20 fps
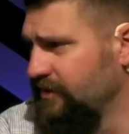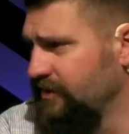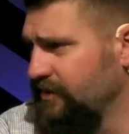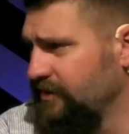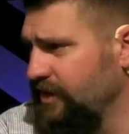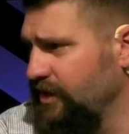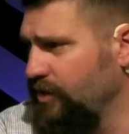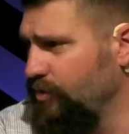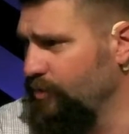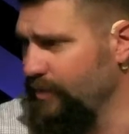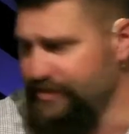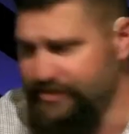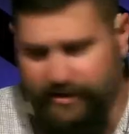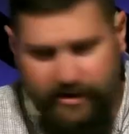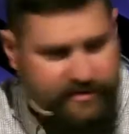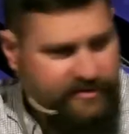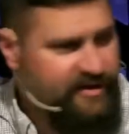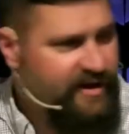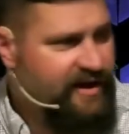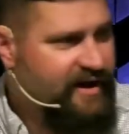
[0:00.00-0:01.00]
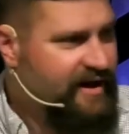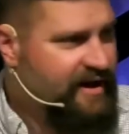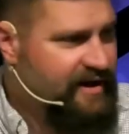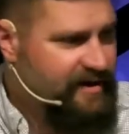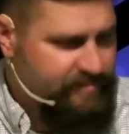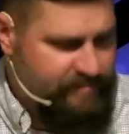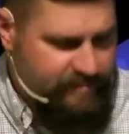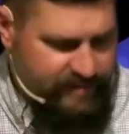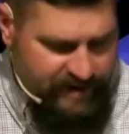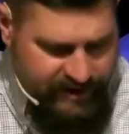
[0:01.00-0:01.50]
you know, with our
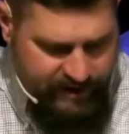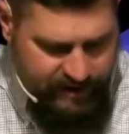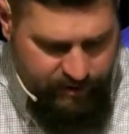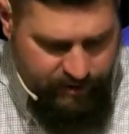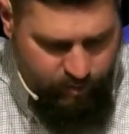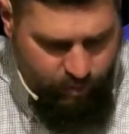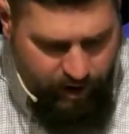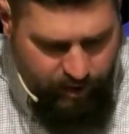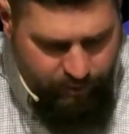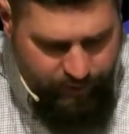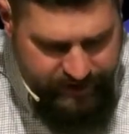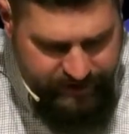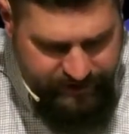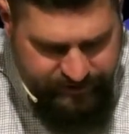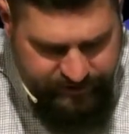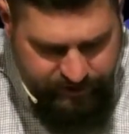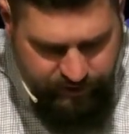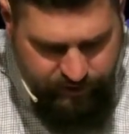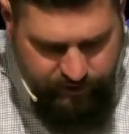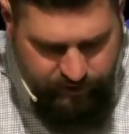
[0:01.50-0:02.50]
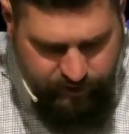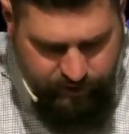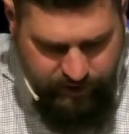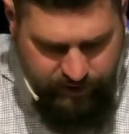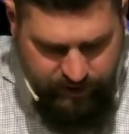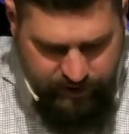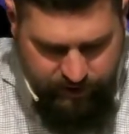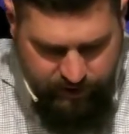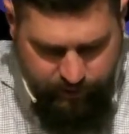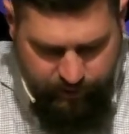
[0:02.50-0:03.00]
time and what we do
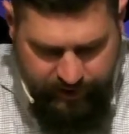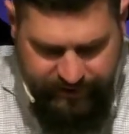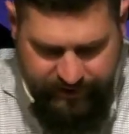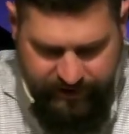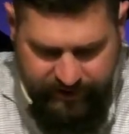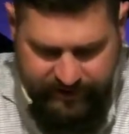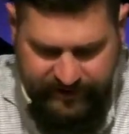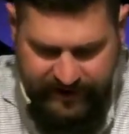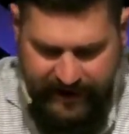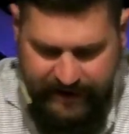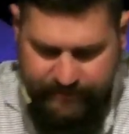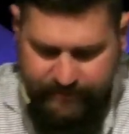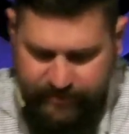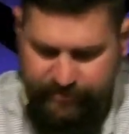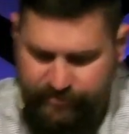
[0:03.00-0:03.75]
with our time.